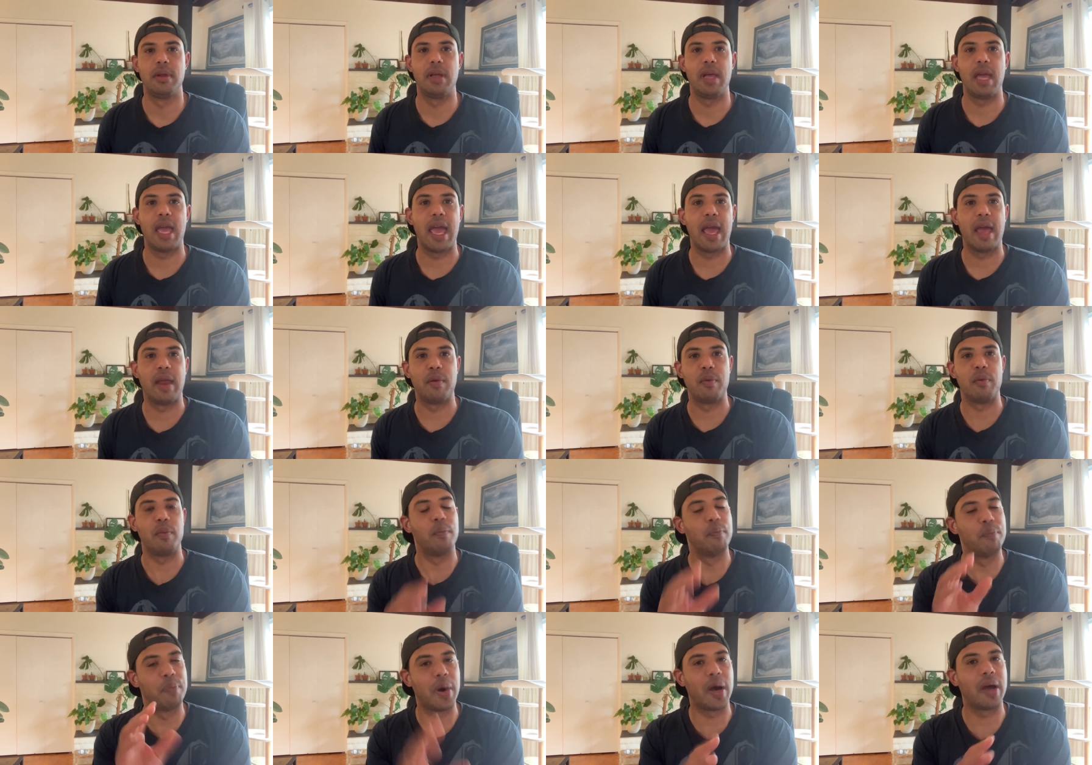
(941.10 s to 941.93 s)
And,
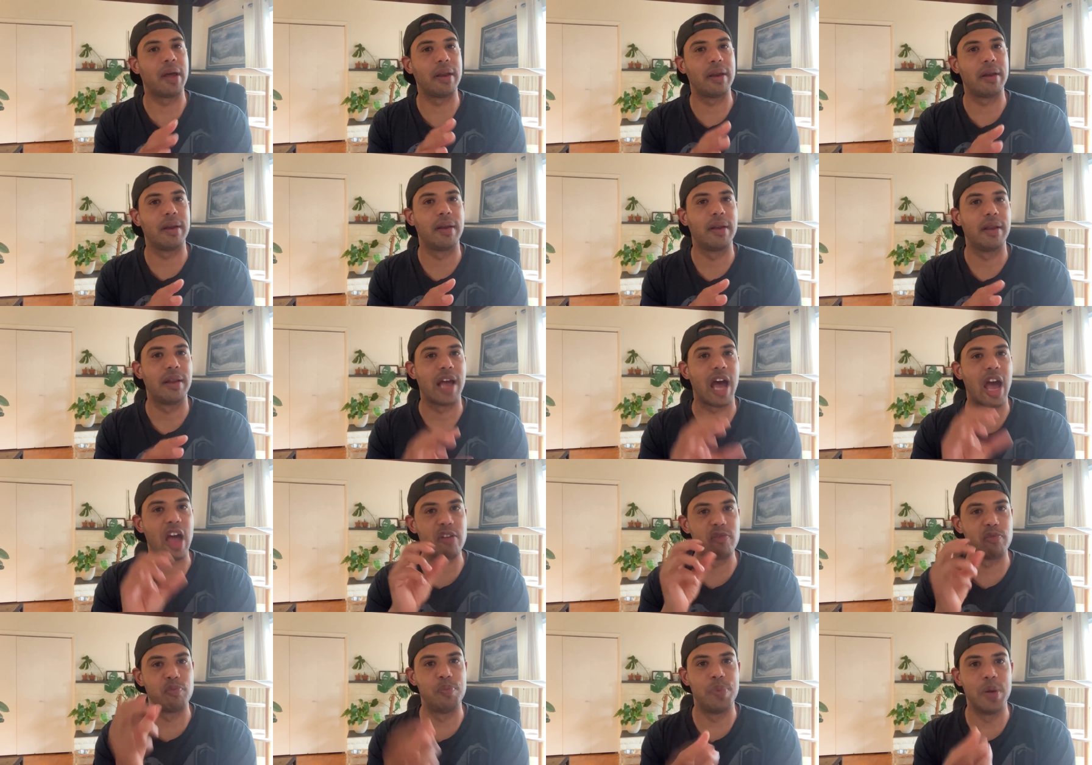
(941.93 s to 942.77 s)
but
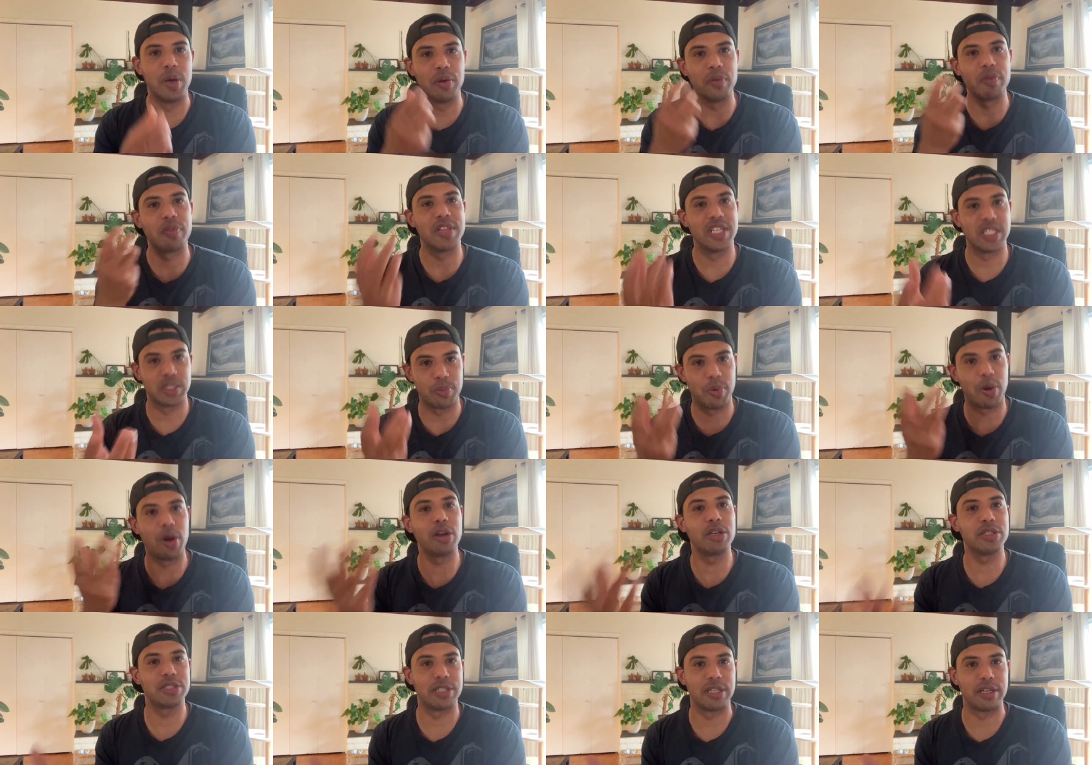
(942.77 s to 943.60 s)
I've built this
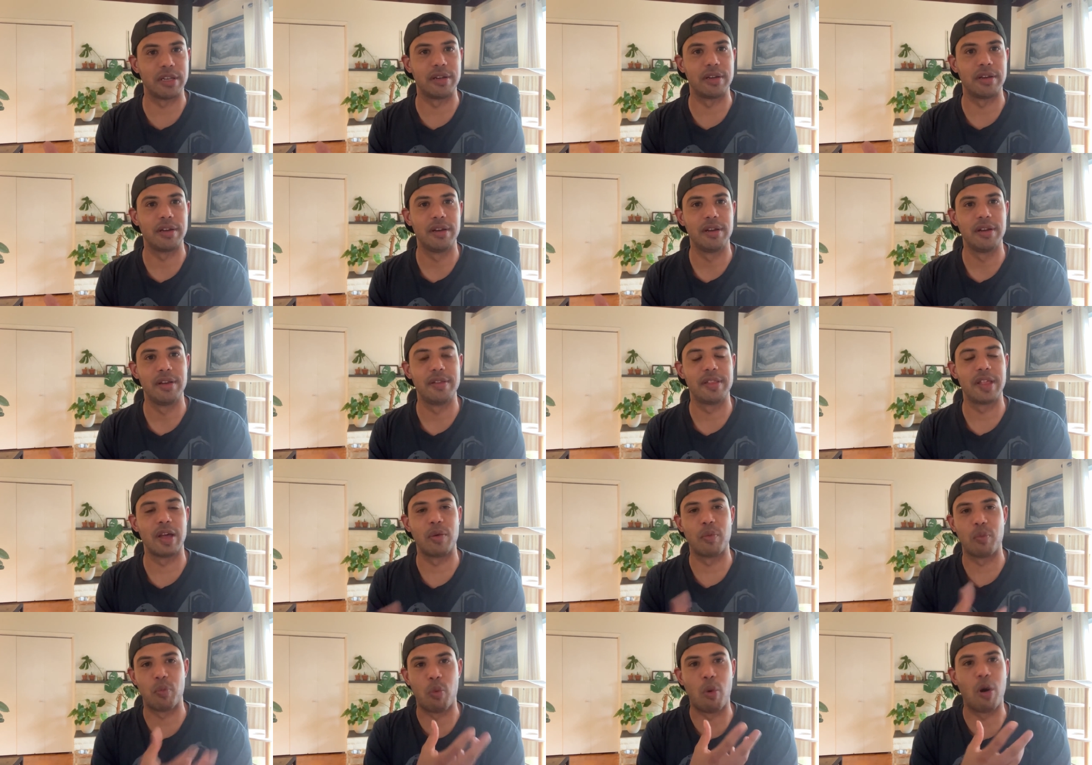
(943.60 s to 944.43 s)
person
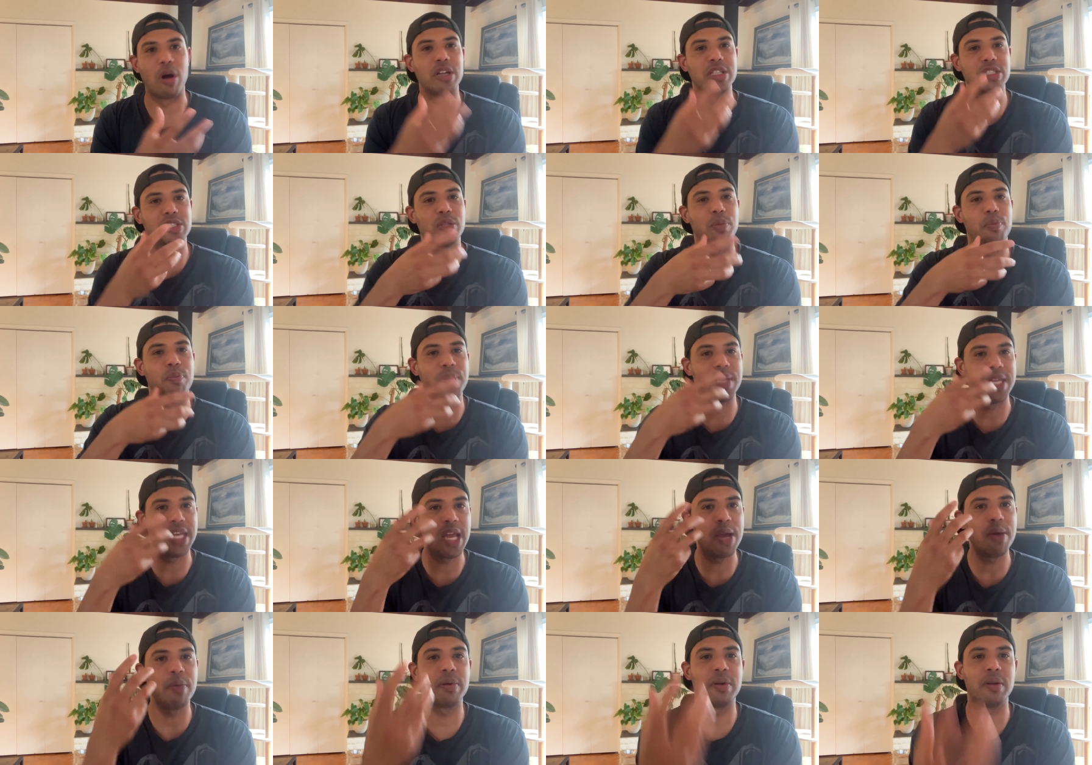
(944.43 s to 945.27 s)
that wants to
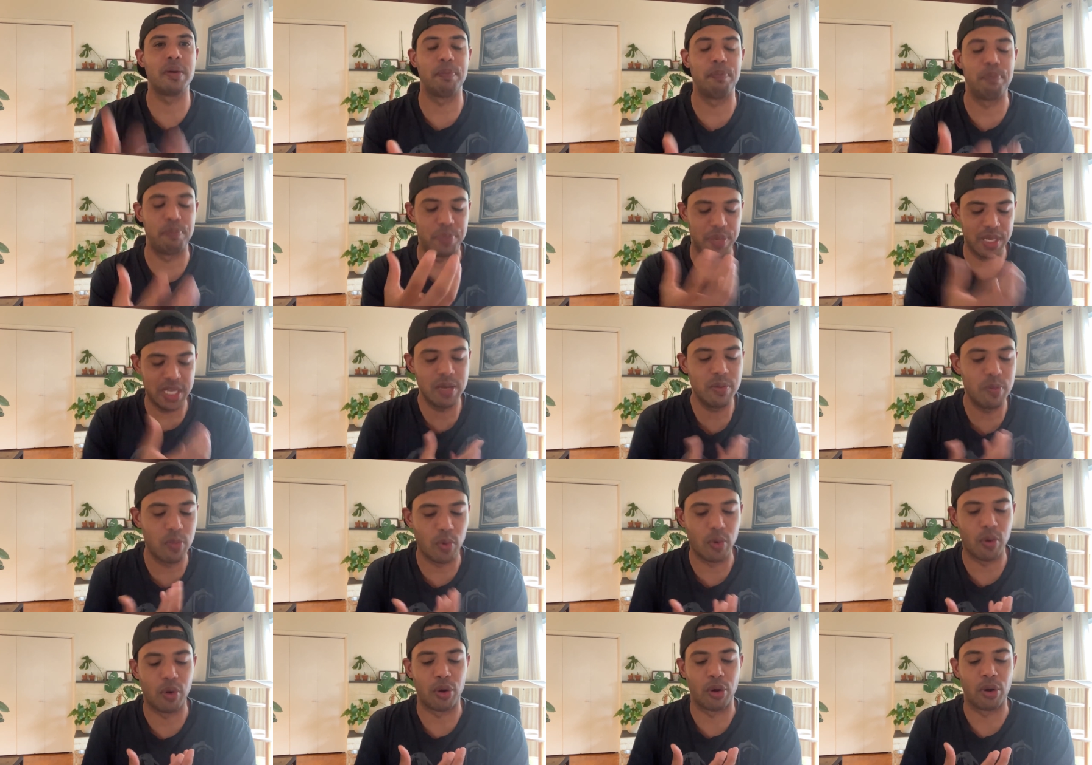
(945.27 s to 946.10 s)
be able to be
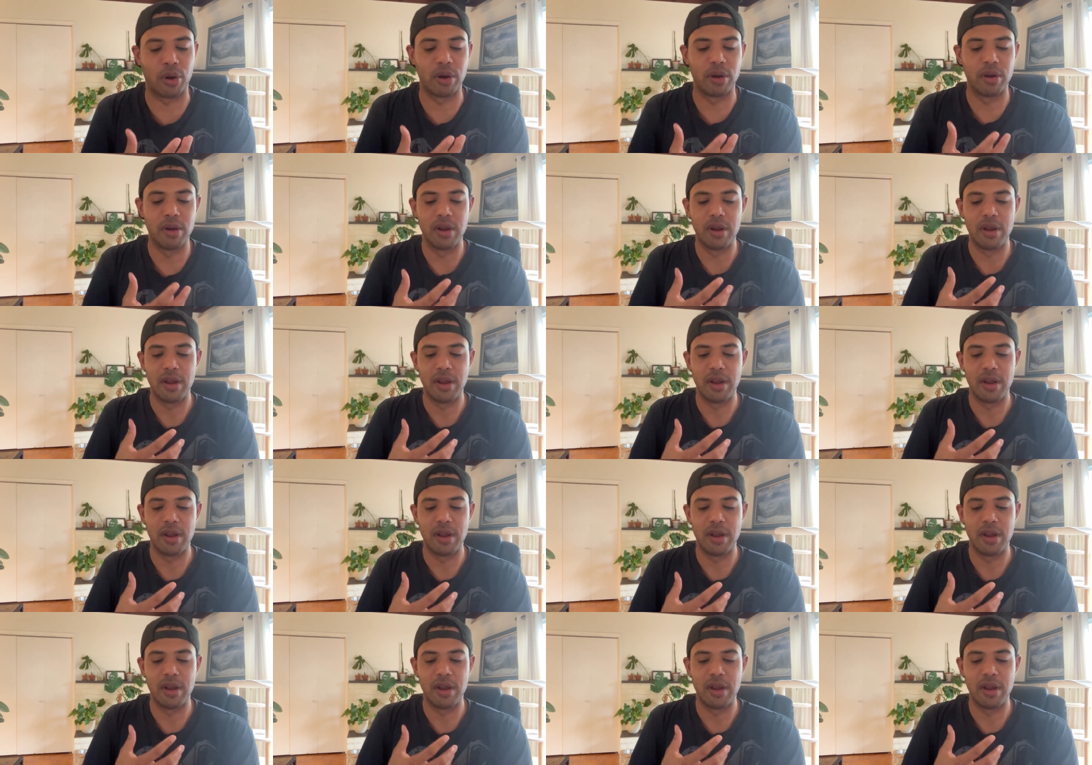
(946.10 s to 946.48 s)
more